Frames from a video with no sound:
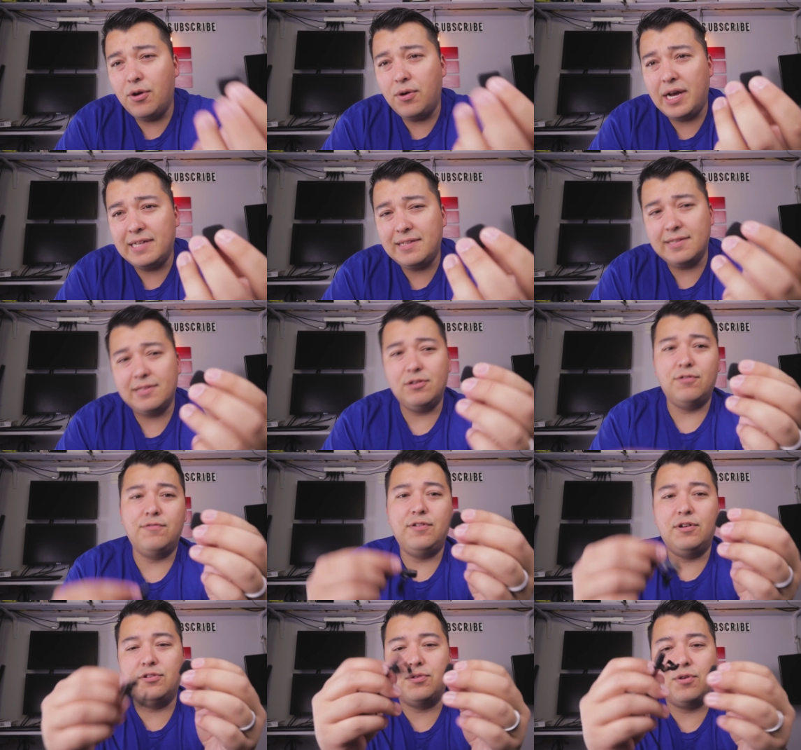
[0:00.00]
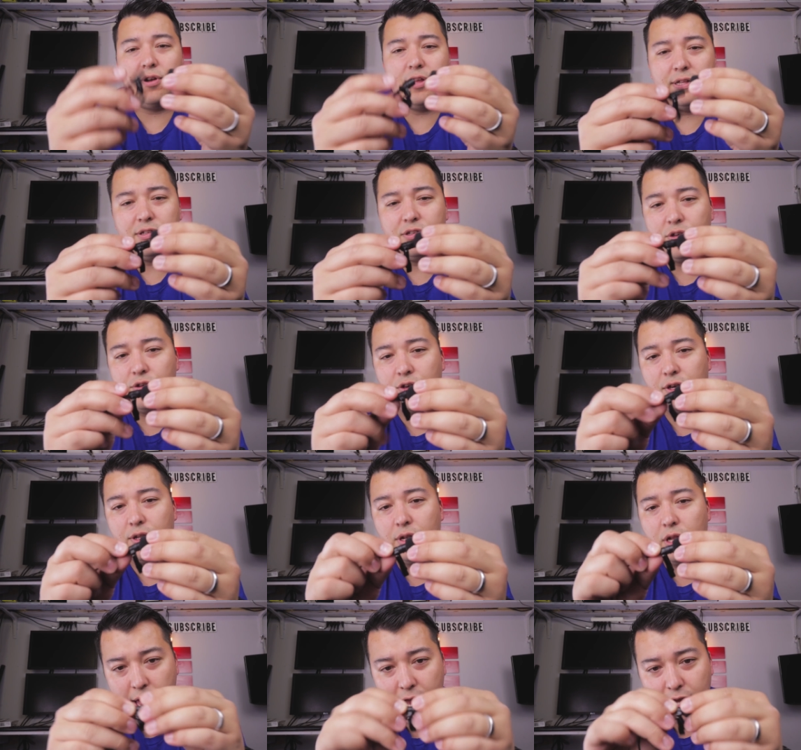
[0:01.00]
know, it has this little filter on it, so you
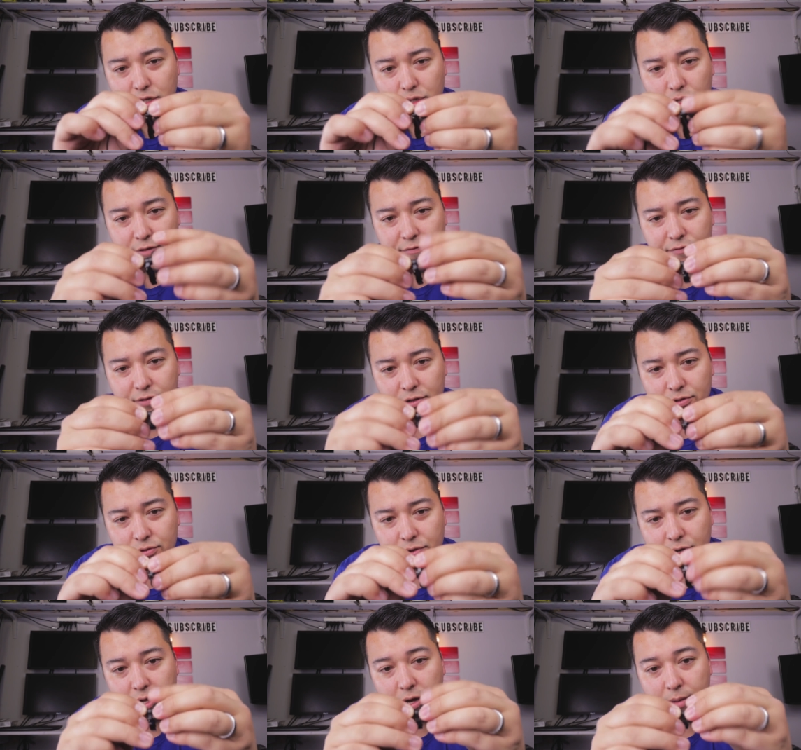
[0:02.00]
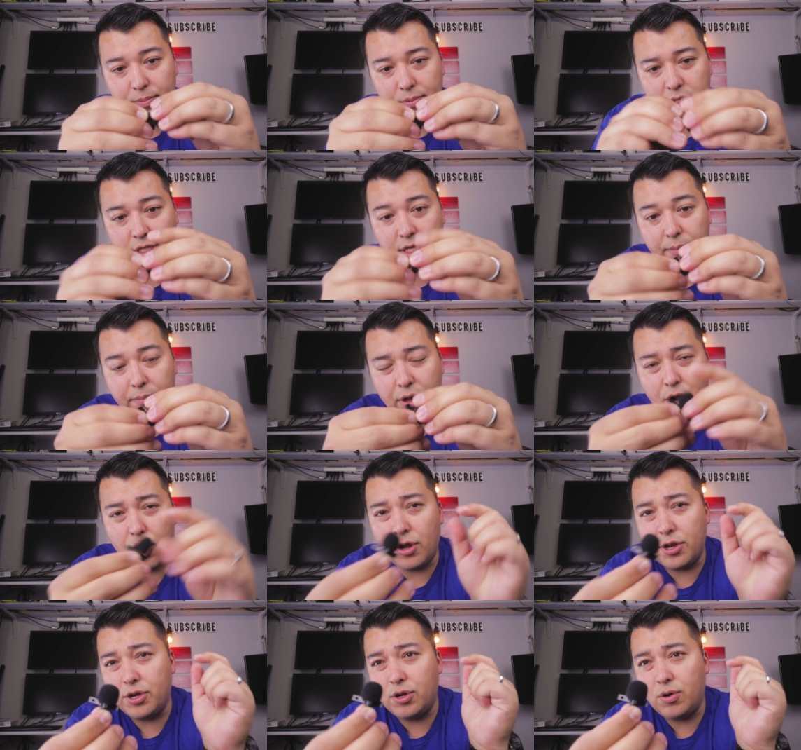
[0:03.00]
can actually filter it up to get better
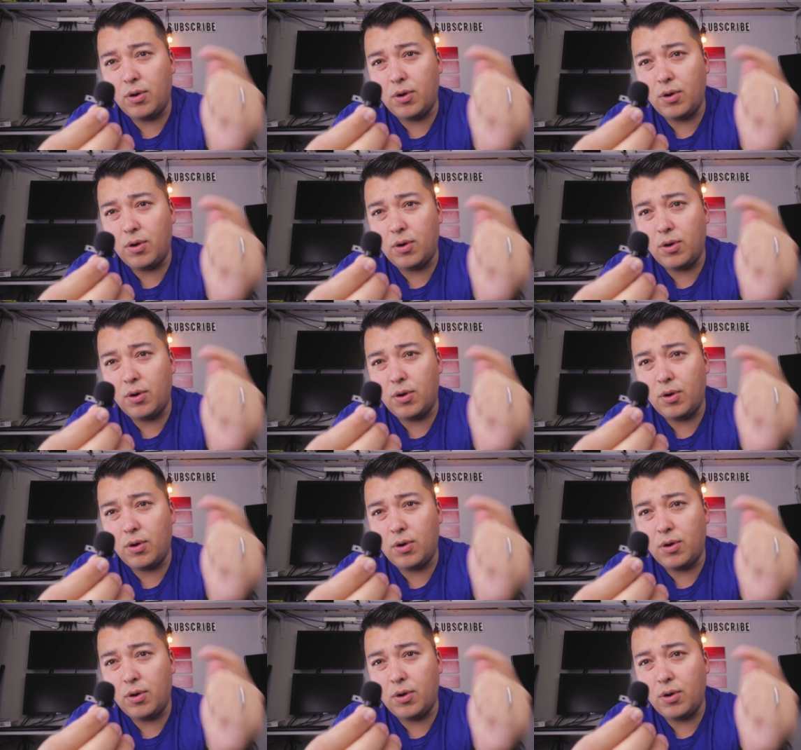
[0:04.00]
audio